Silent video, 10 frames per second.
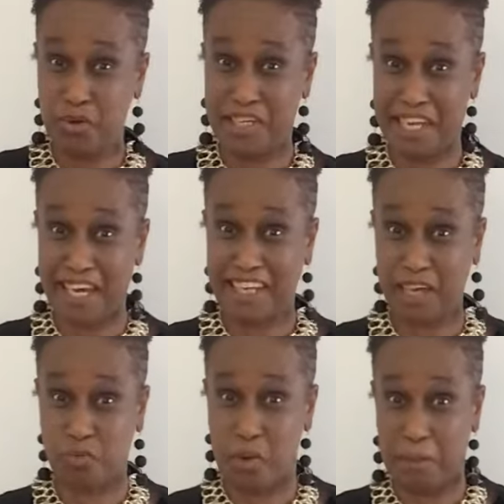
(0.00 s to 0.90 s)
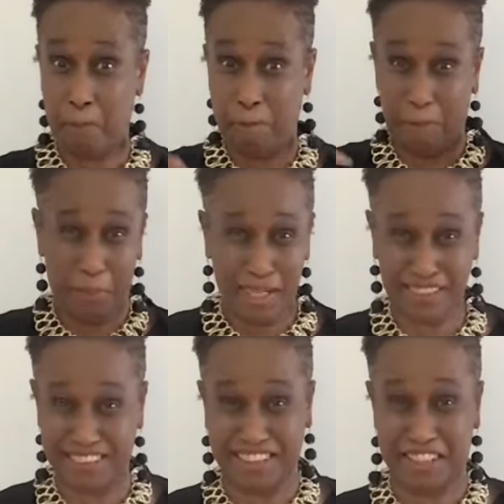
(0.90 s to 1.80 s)
you hear that word
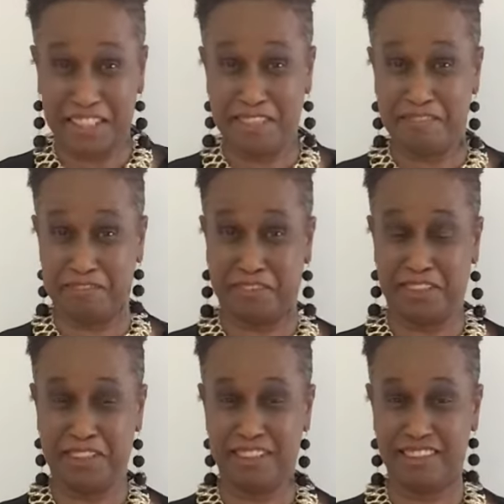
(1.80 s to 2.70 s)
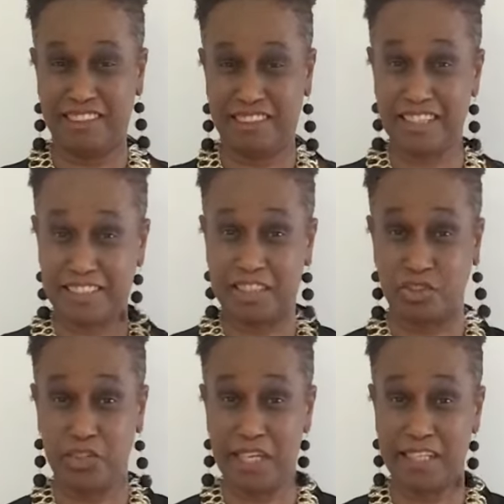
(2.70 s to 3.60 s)
positive, does it
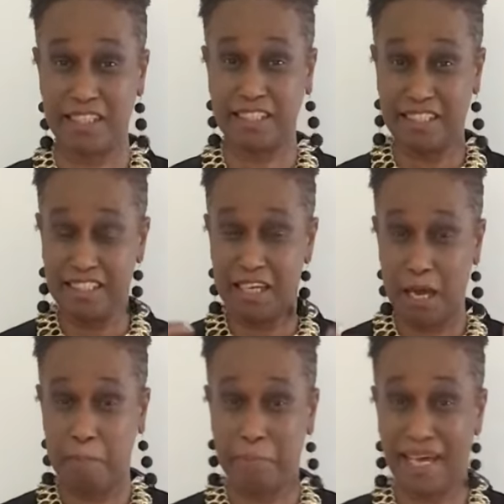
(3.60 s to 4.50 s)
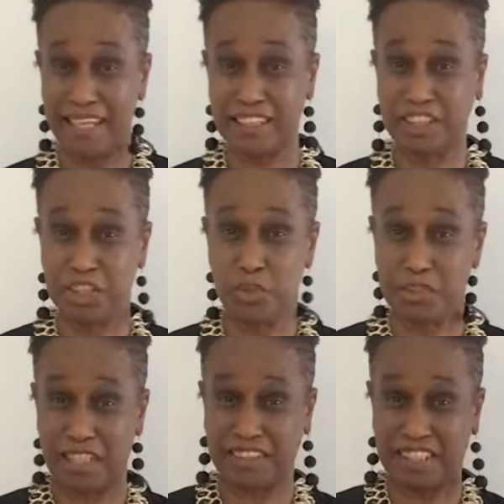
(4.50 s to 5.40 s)
ring a bell to you?
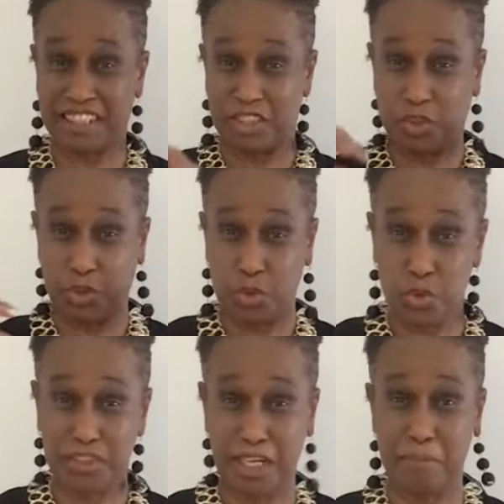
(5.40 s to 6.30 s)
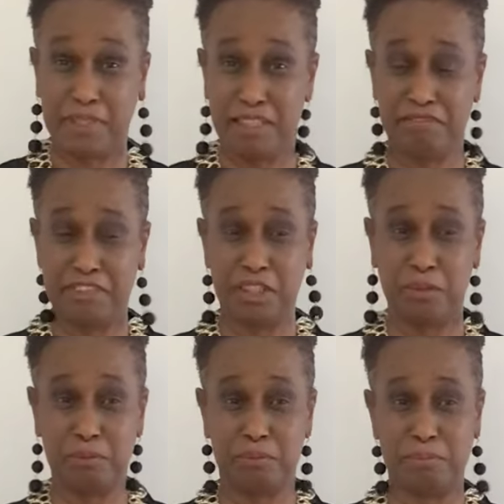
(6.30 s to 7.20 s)
Does it do something for
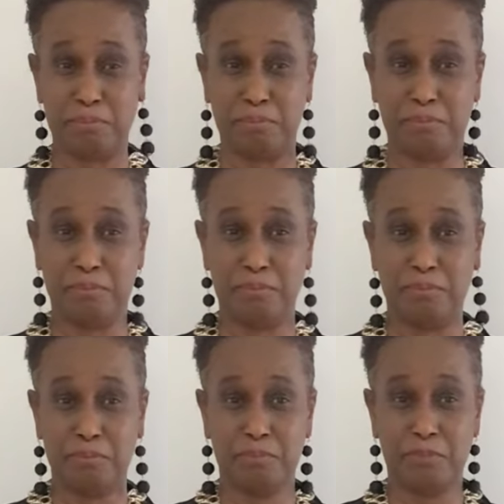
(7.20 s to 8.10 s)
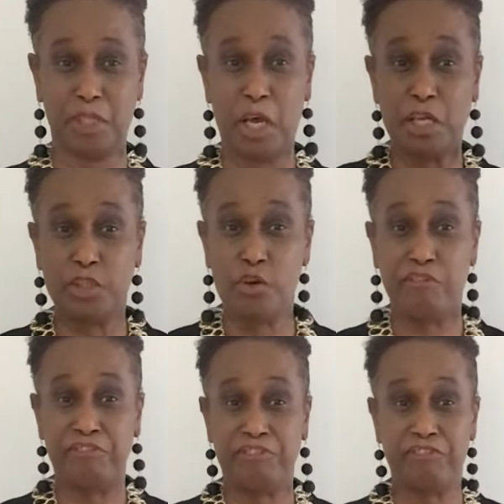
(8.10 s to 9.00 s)
you? You
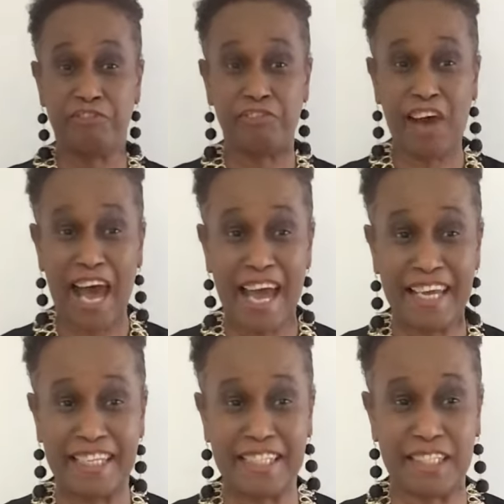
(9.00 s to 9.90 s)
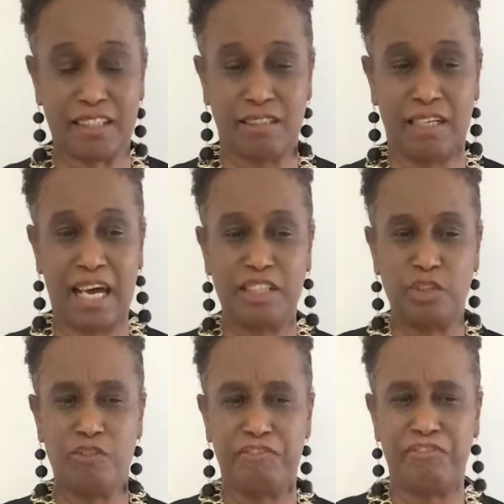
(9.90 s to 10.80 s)
find and
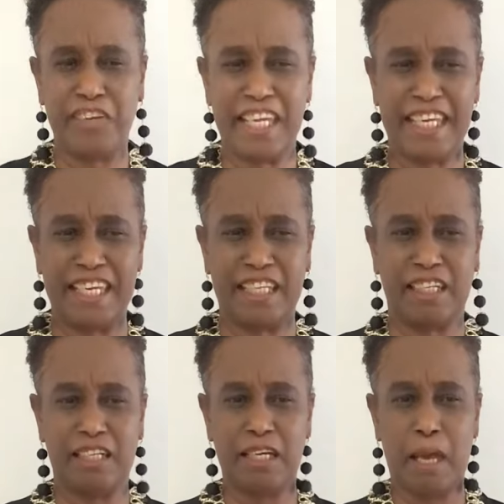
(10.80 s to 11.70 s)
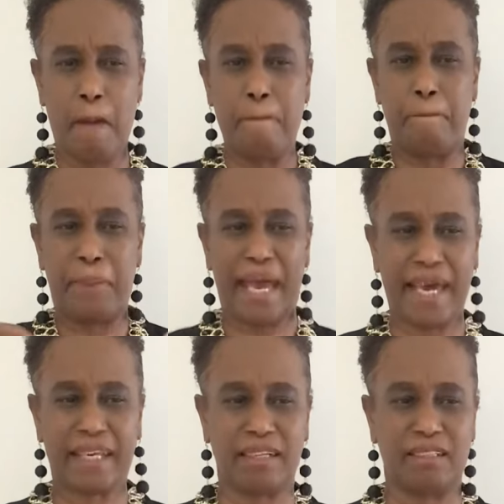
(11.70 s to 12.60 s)
you feel
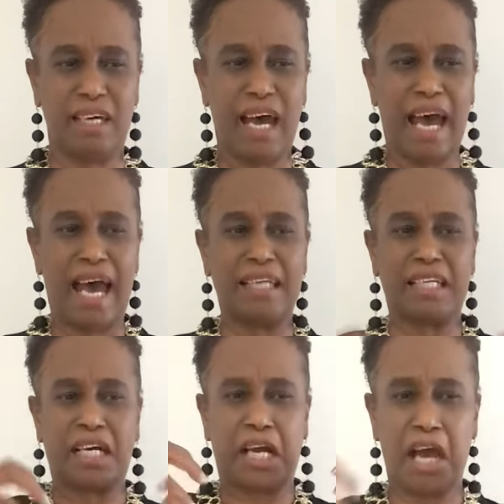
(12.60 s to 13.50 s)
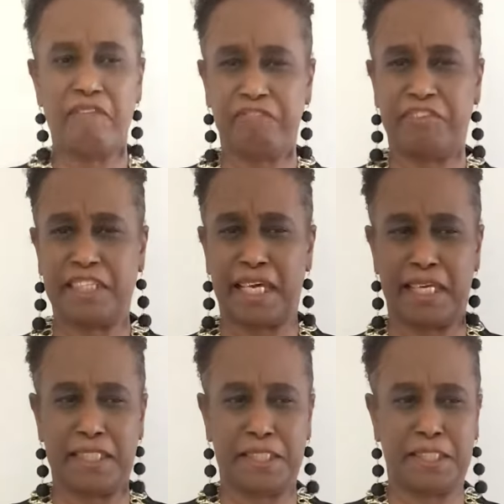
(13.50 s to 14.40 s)
better and
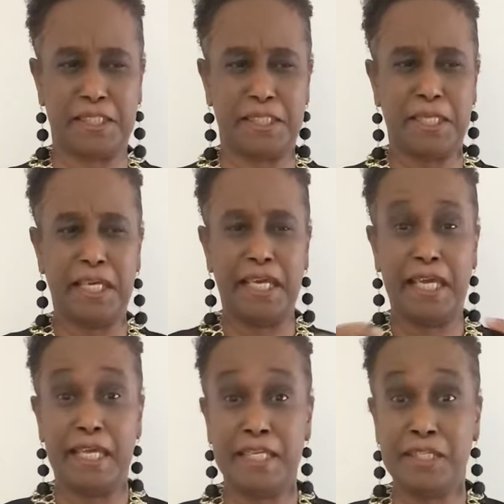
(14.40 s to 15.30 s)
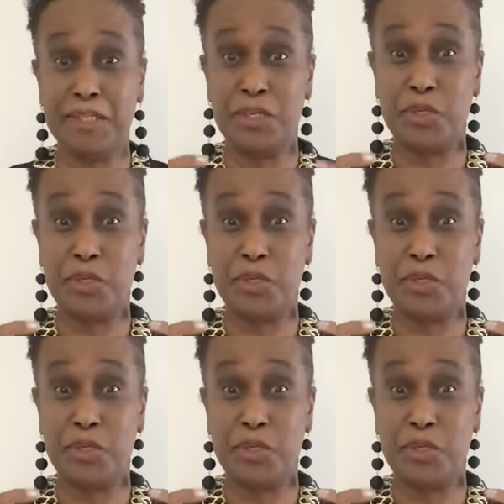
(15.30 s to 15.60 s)
confident in